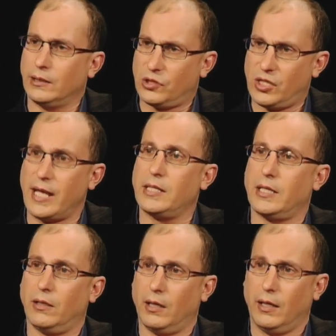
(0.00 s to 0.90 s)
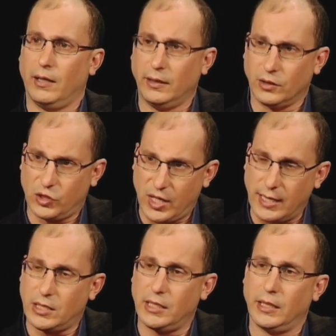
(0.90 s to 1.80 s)

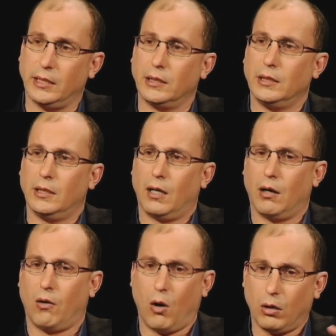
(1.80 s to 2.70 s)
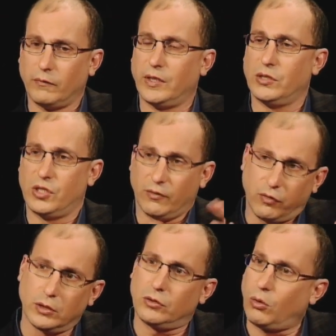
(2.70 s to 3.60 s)
incenting all of these
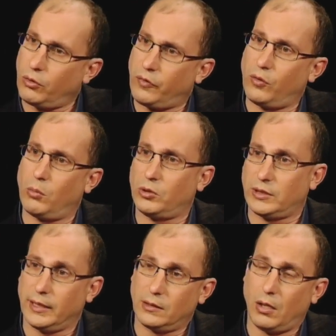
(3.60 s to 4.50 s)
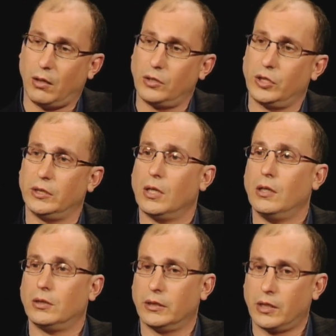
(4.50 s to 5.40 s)
different solar thermal technologies
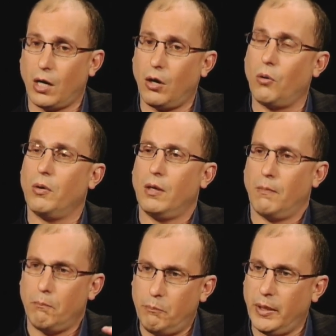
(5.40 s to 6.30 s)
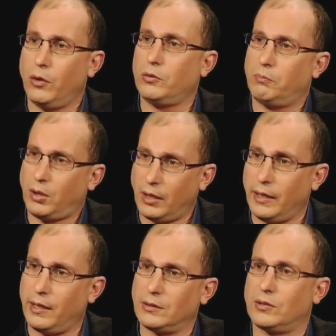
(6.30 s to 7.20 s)
to go build
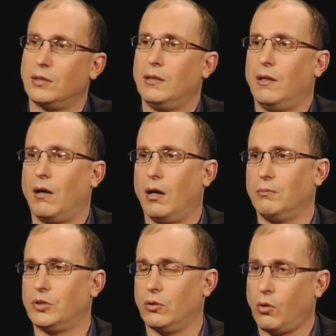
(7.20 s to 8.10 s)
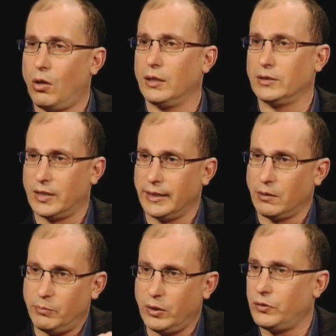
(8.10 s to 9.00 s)
plants so long as they
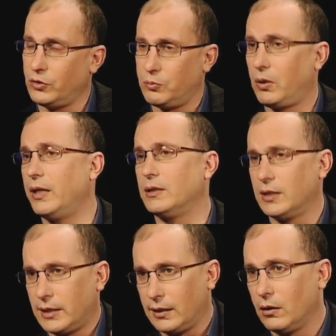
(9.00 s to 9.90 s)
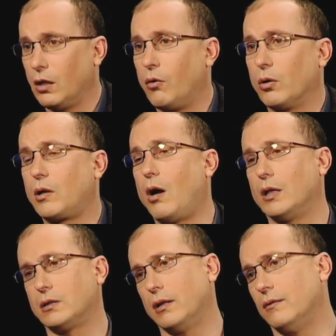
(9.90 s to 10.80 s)
can build those plants at that lower
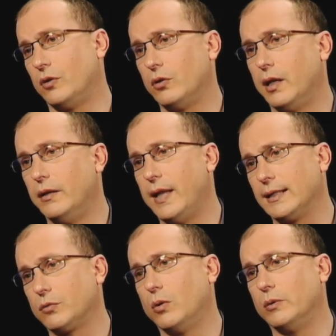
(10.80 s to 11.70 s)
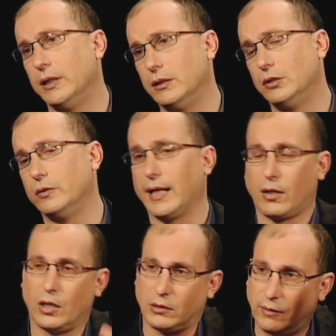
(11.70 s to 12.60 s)
cost level. And that's what we need to do. That
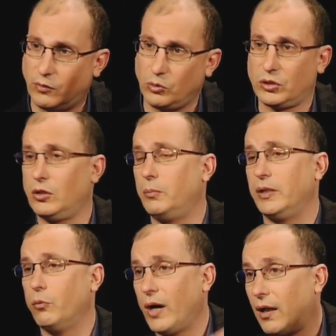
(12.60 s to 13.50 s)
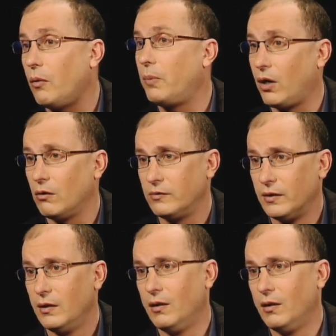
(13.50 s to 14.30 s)
cost level will still be well above